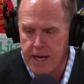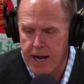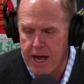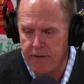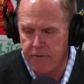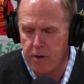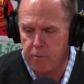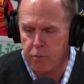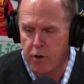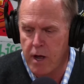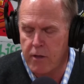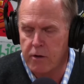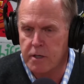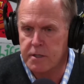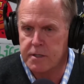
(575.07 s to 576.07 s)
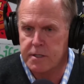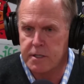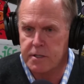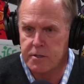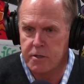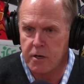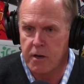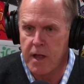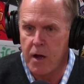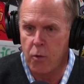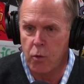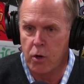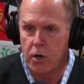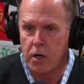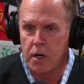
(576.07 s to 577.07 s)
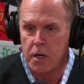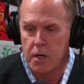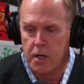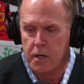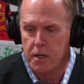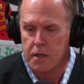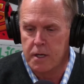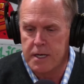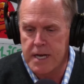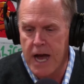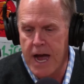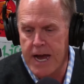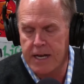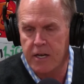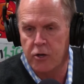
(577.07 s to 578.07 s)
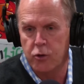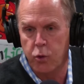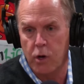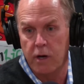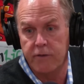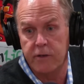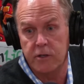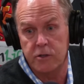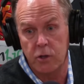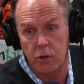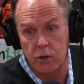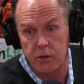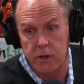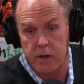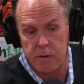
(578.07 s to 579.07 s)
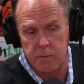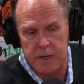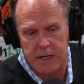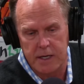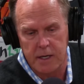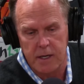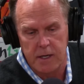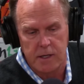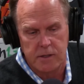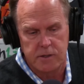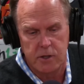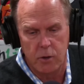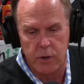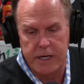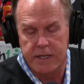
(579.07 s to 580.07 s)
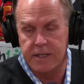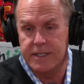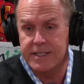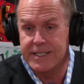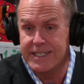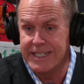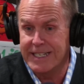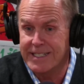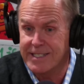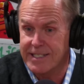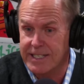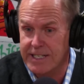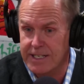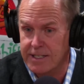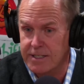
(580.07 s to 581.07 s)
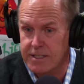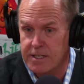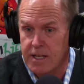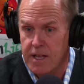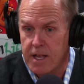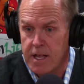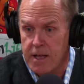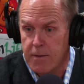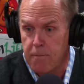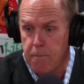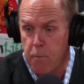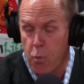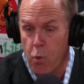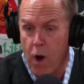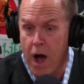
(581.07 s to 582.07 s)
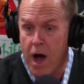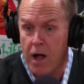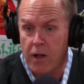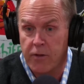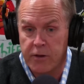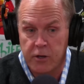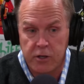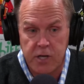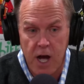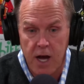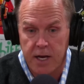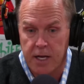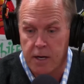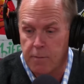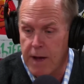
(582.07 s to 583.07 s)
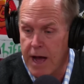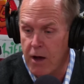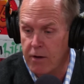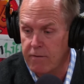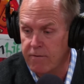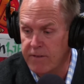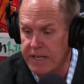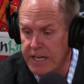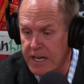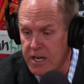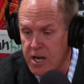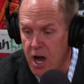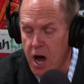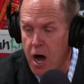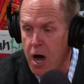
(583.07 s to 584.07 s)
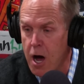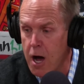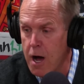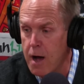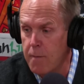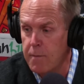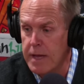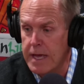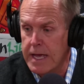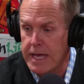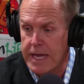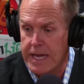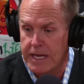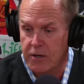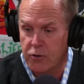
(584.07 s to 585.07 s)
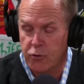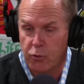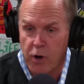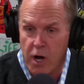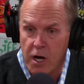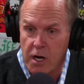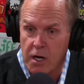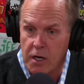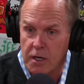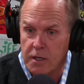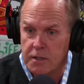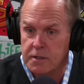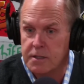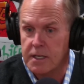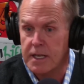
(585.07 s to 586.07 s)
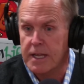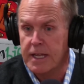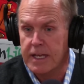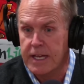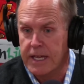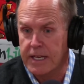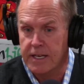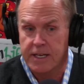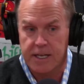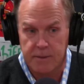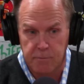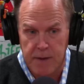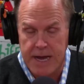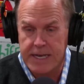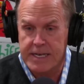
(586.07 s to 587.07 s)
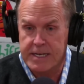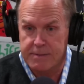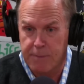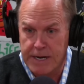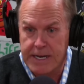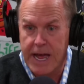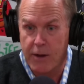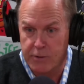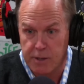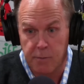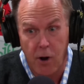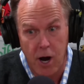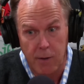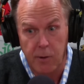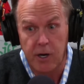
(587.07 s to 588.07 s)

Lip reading: I have a brother and sister that were 9 and 12 years older than me. So in the 60s, while you're talking about Vietnam and drugs, and my dad was a barber,